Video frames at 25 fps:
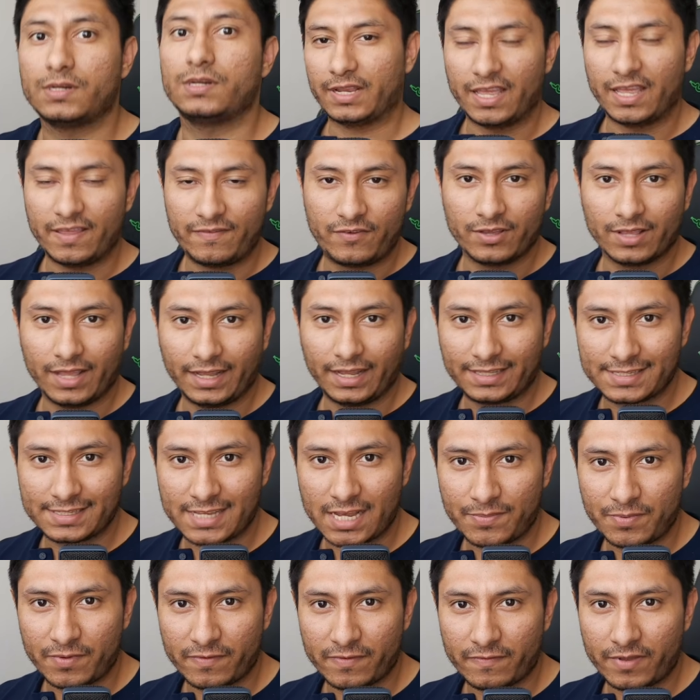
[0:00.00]
If you like this
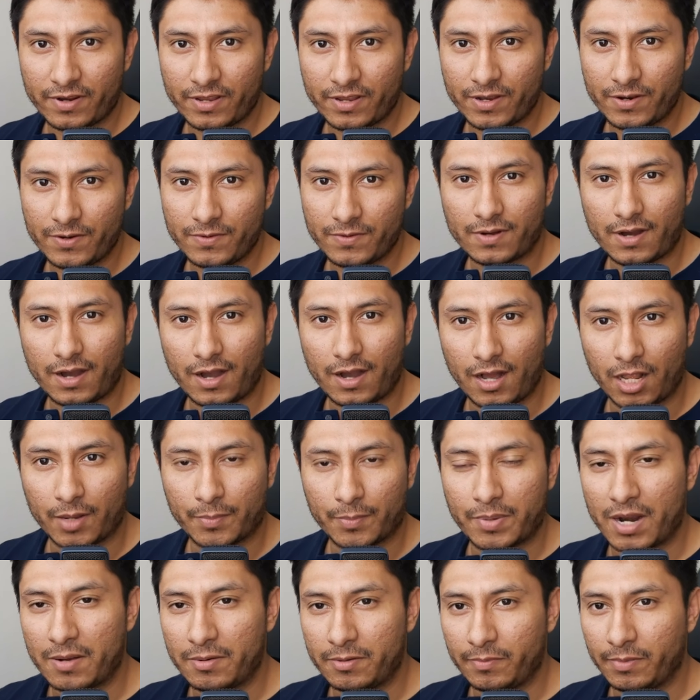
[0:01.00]
type of video, I'll
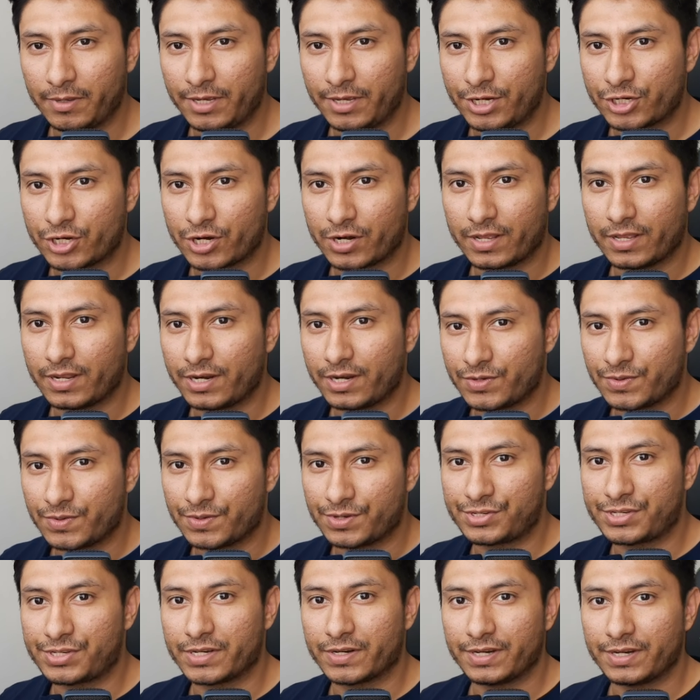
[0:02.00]
probably turn it into a
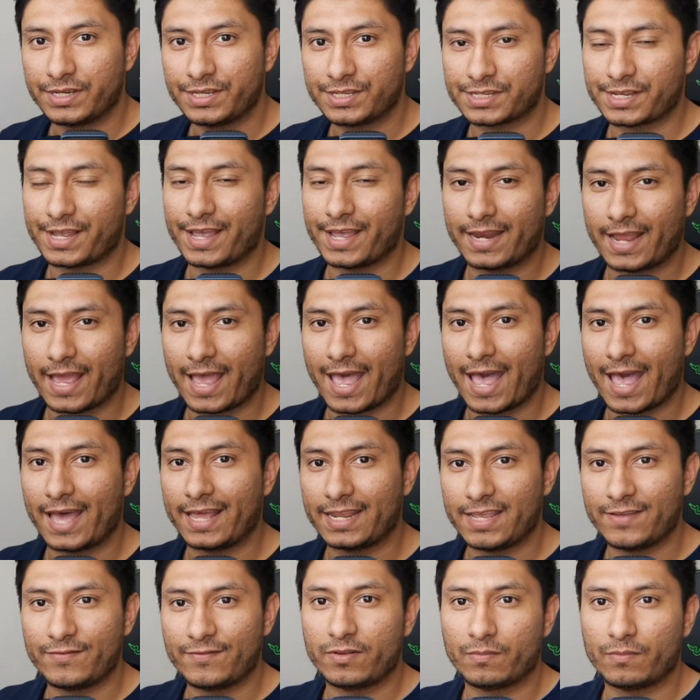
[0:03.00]
series and add
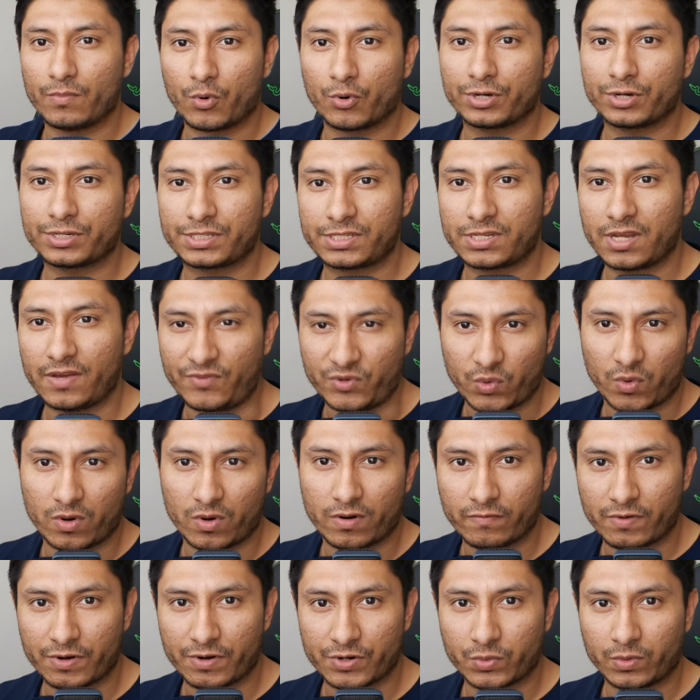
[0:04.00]
even more stuff to our
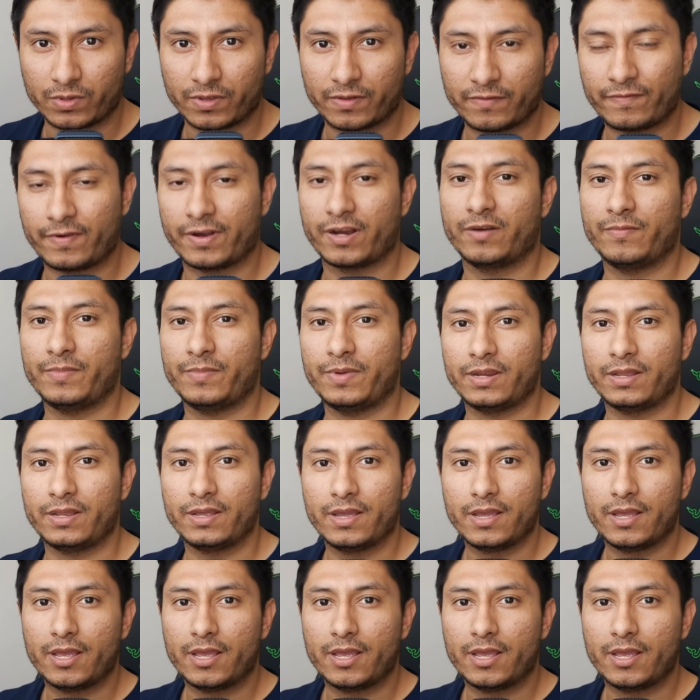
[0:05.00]
virtual environment,